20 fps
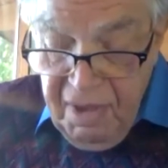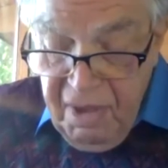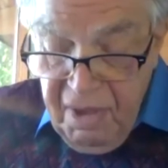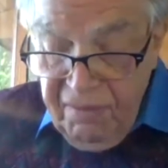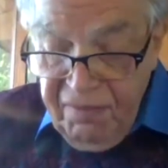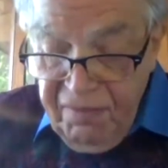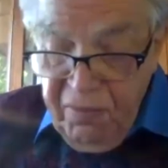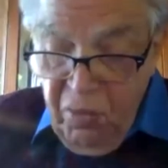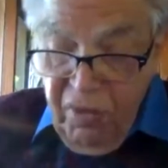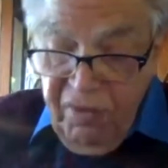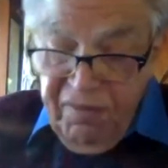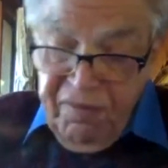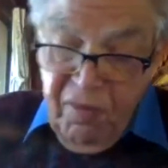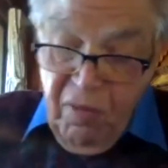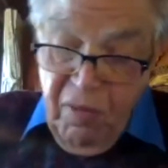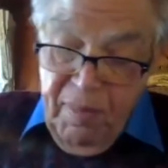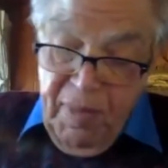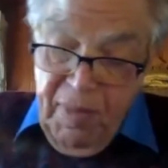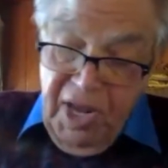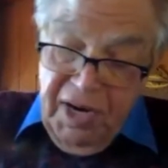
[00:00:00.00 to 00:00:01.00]
therefore
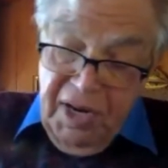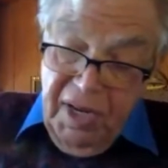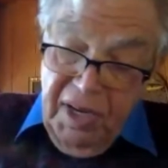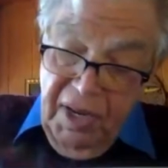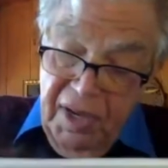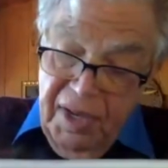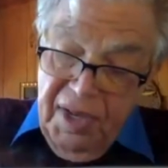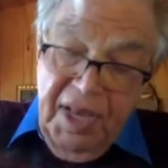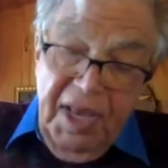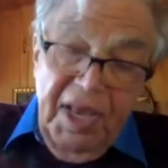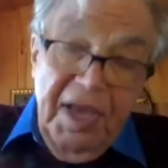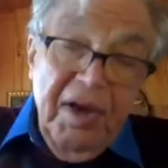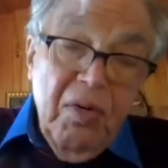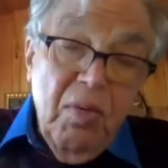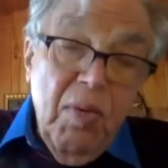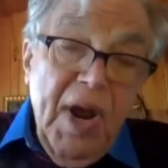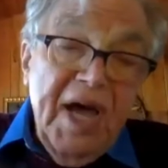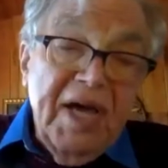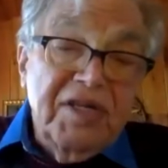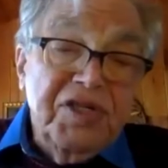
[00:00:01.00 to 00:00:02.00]
for many
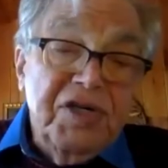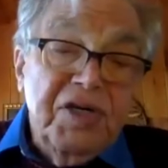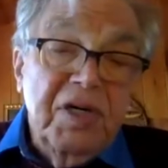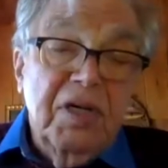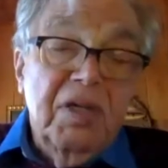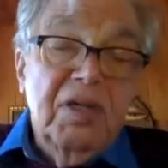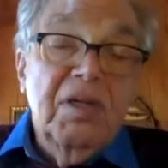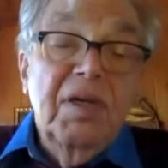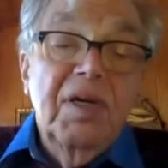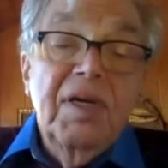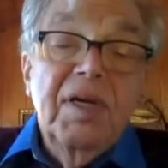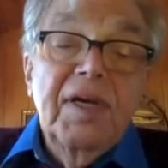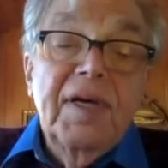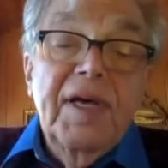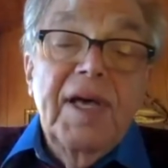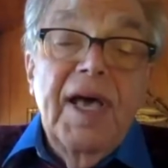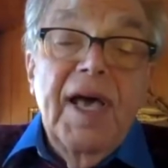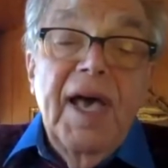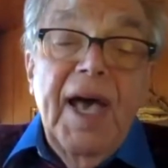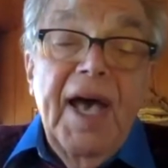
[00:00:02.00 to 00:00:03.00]
irrational.
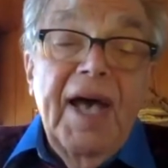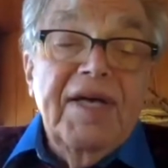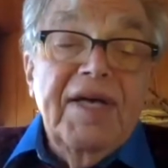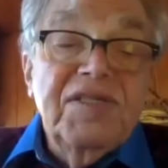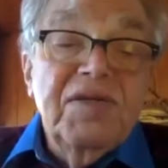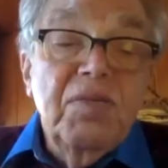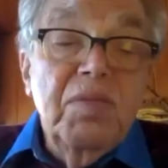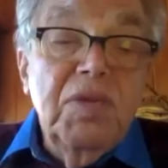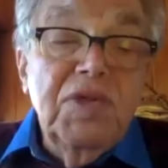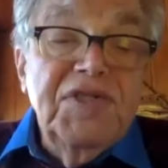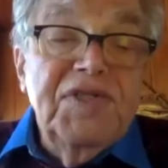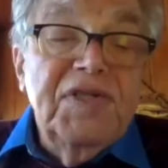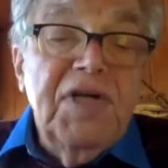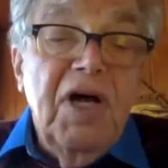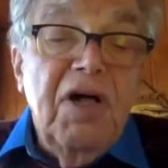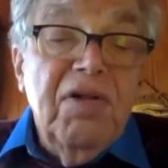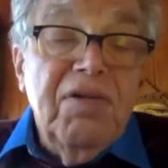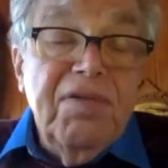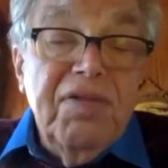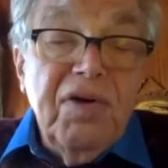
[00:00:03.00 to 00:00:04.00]
As a
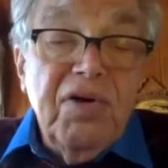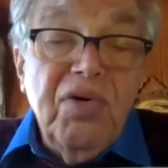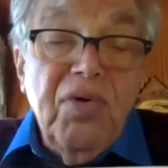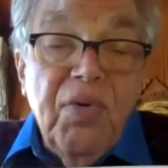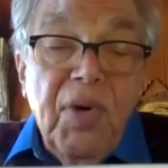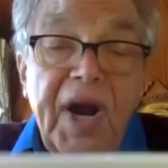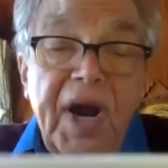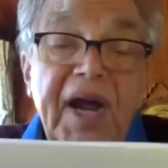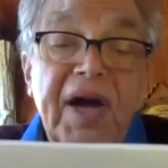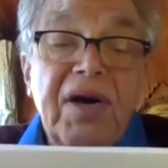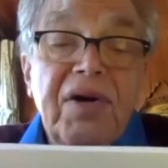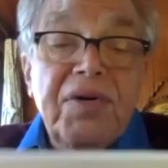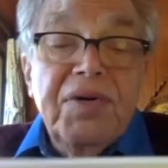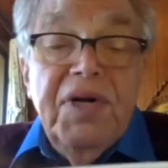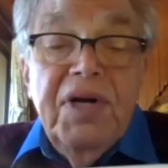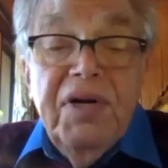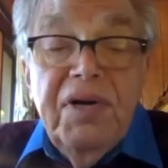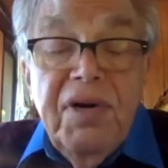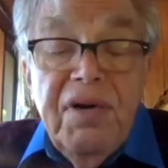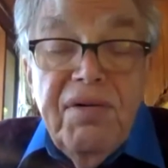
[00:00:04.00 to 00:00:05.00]
result, the crowd,
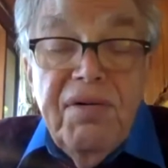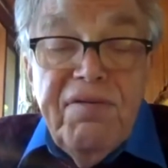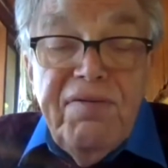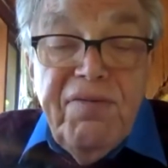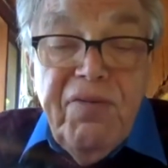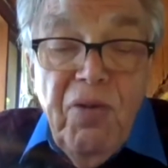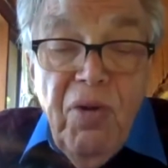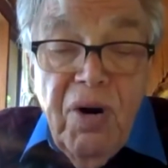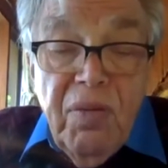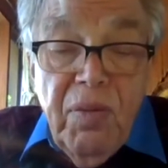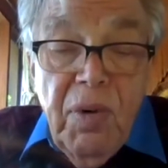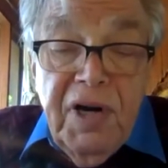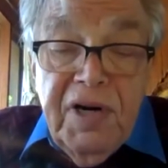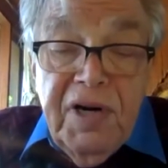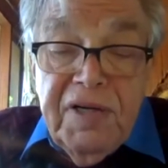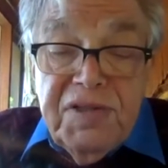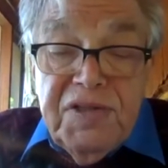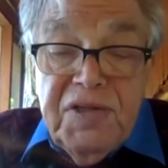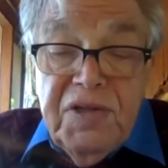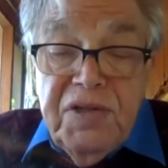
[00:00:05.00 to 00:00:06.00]

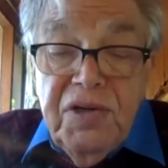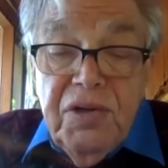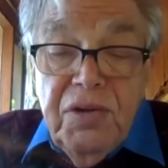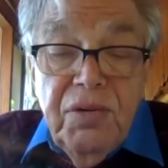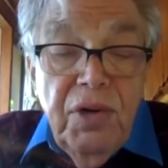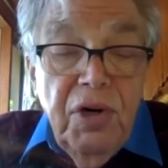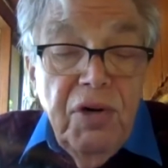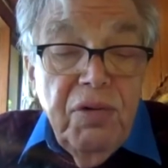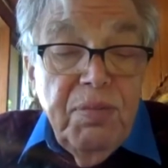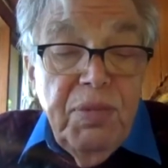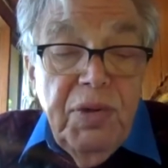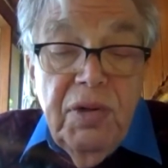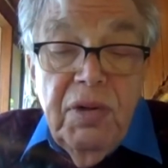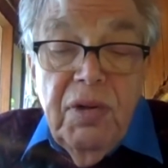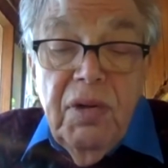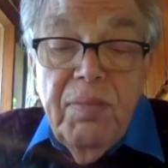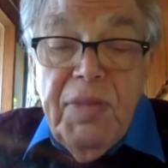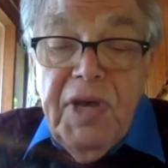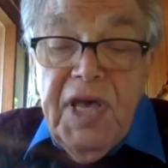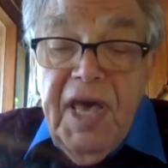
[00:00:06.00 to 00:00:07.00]
forerunner to the group,
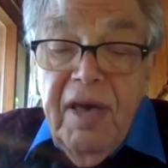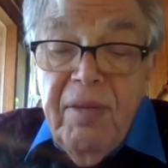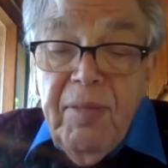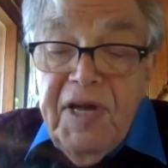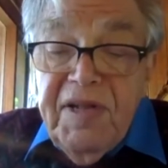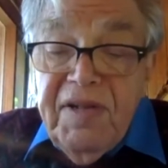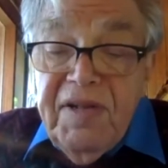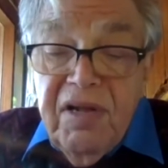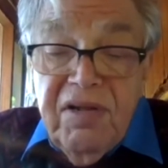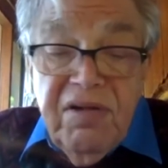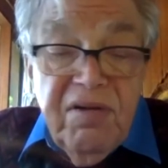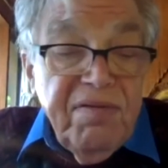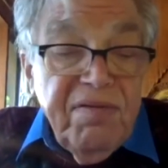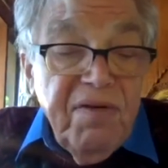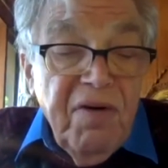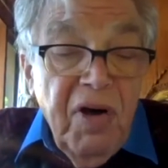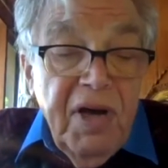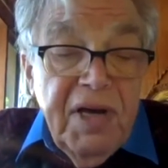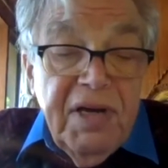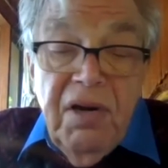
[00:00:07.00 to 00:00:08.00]
became
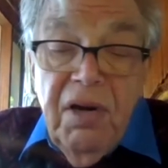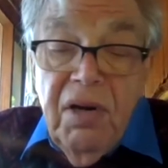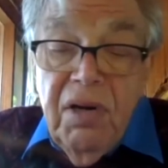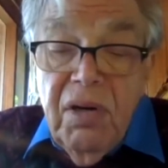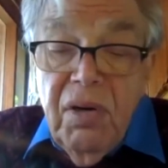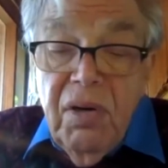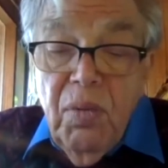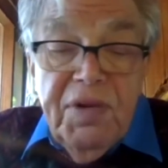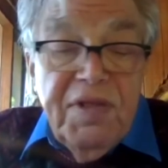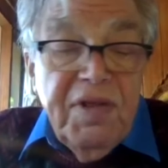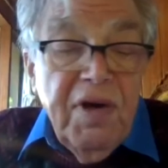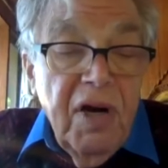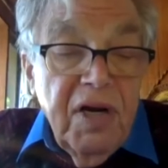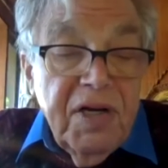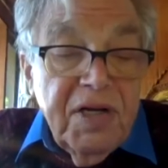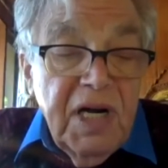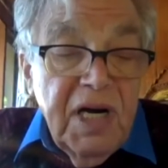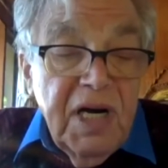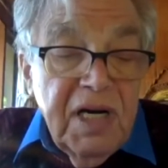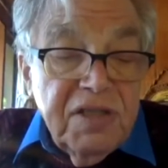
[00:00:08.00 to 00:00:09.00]
identified with
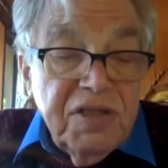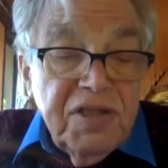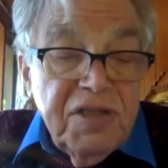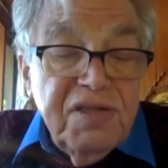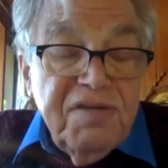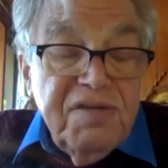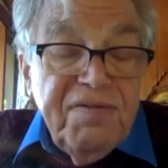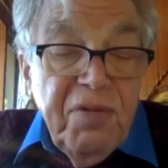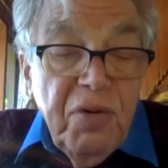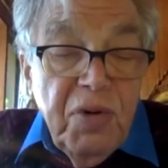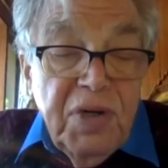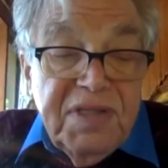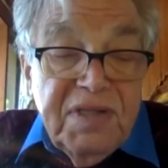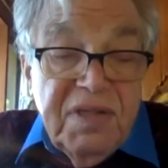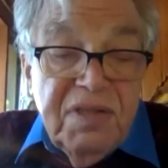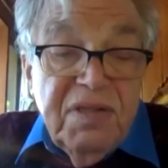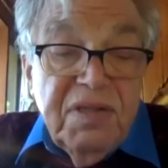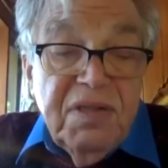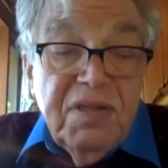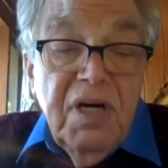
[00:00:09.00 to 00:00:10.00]
unconscious
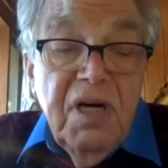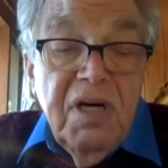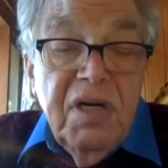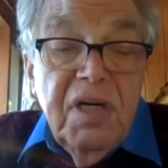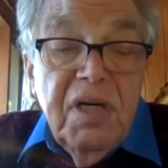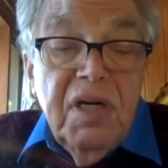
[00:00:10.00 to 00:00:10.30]
forces,